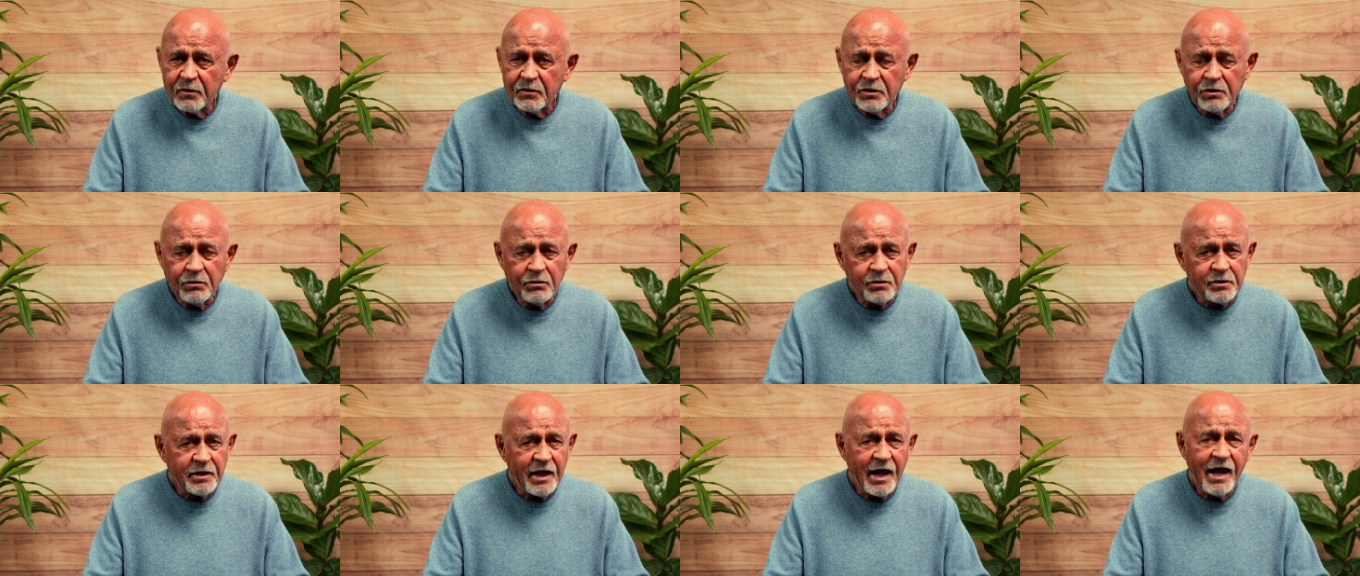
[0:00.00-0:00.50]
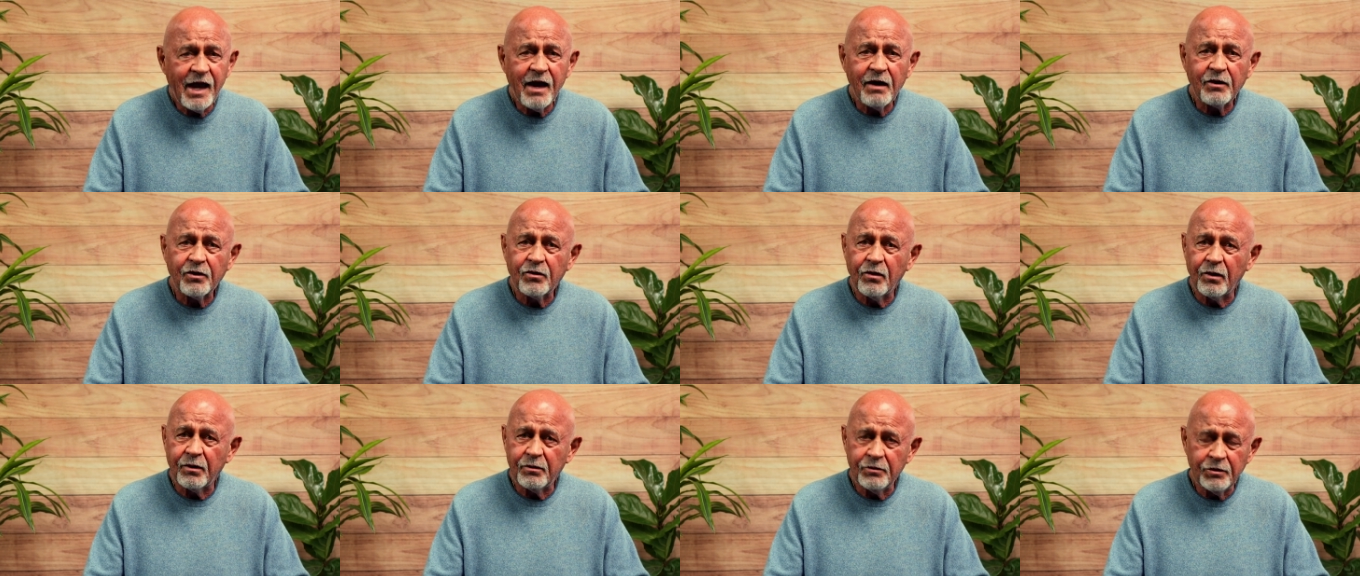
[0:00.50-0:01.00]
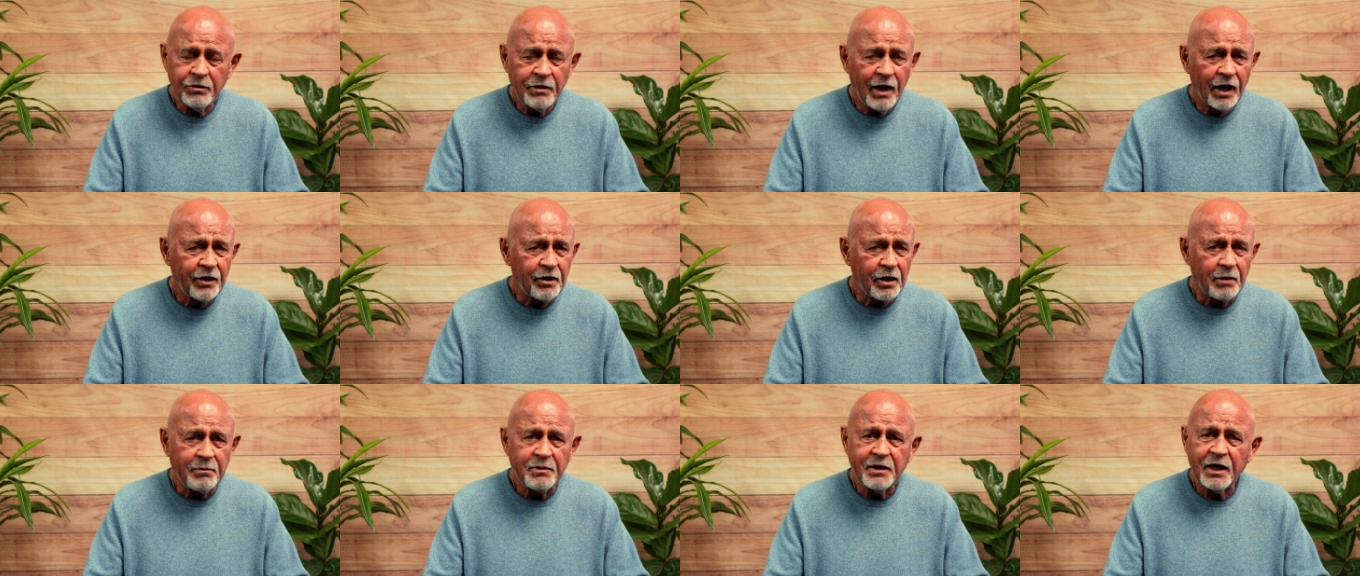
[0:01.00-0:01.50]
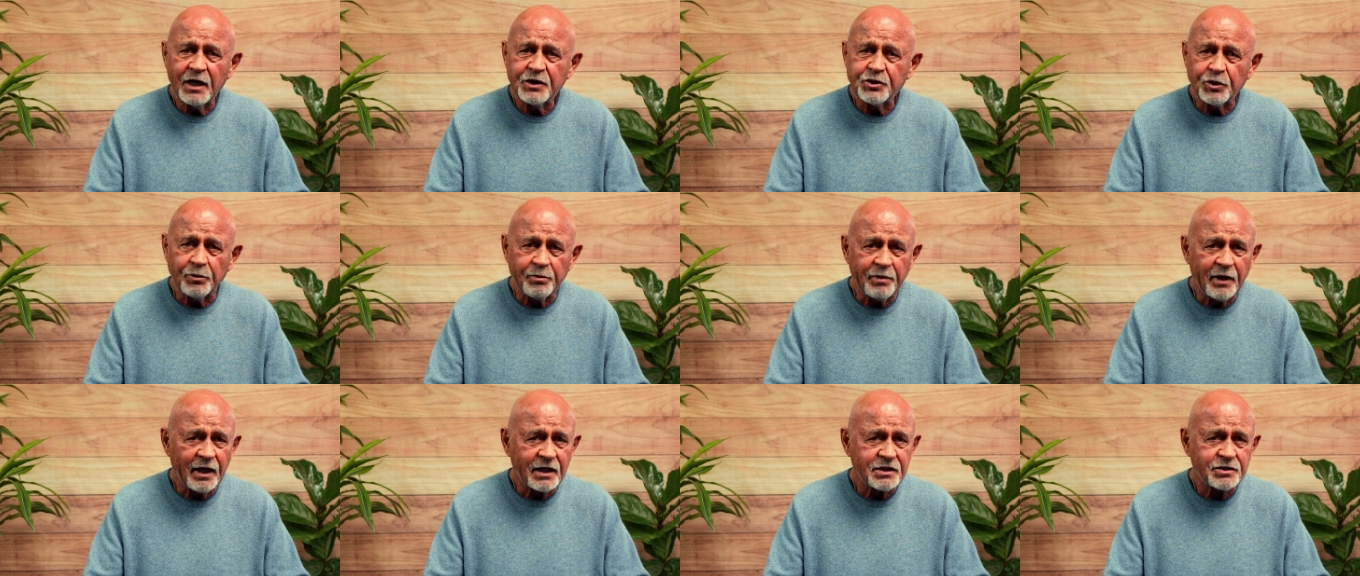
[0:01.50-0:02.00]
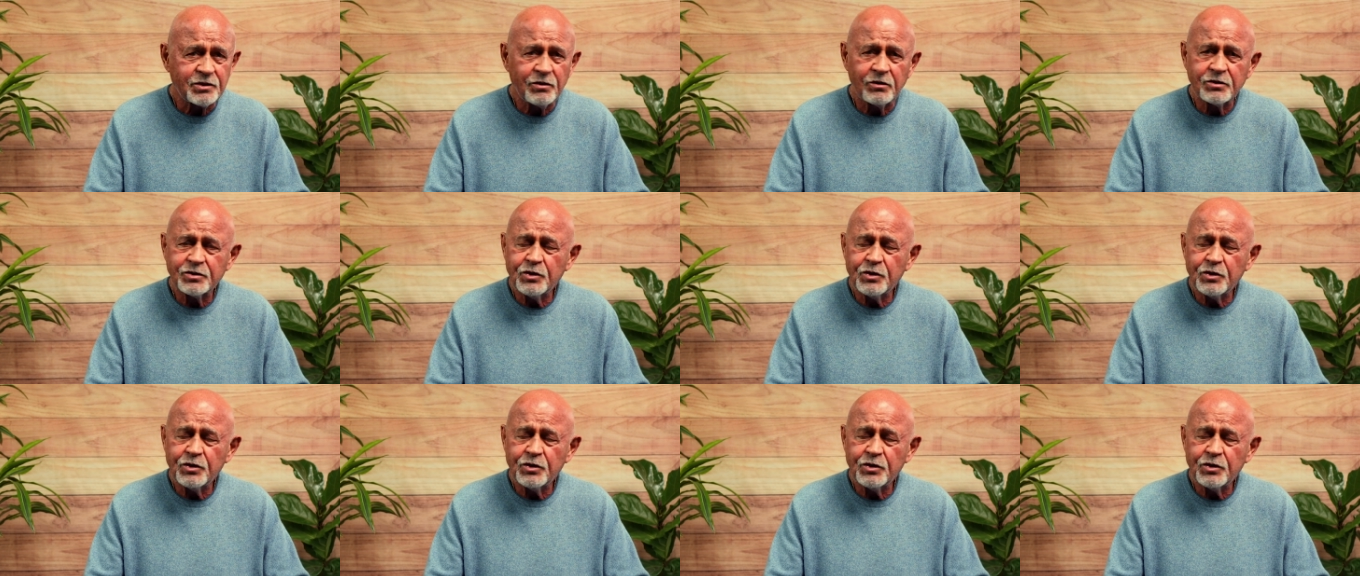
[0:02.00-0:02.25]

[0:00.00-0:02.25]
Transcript: you can't go, you're not going to be at your best.